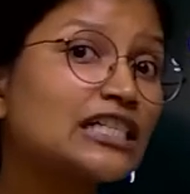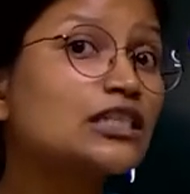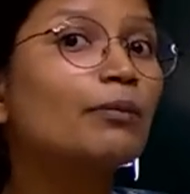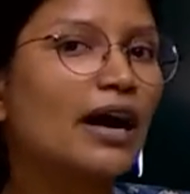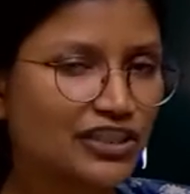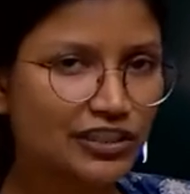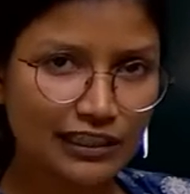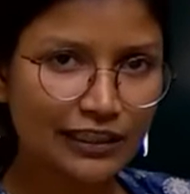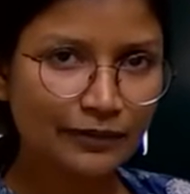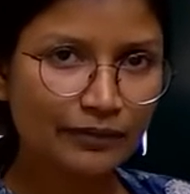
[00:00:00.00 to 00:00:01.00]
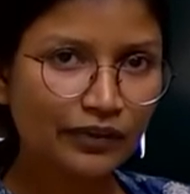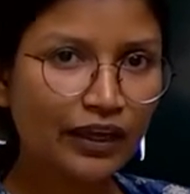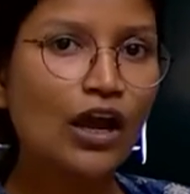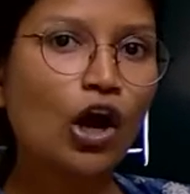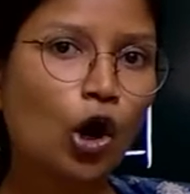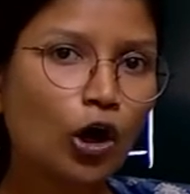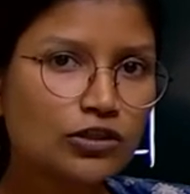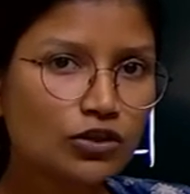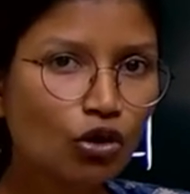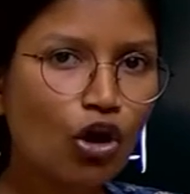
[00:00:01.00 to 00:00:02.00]
at least marginally.
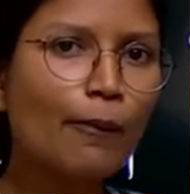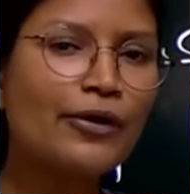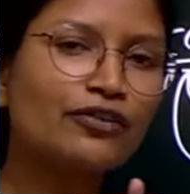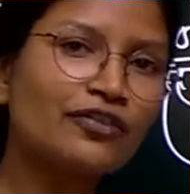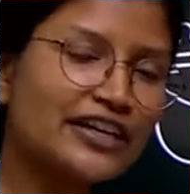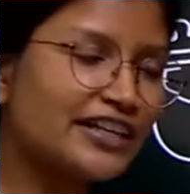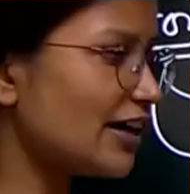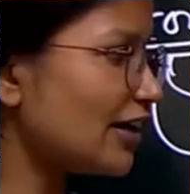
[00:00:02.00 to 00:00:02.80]
Also, Government of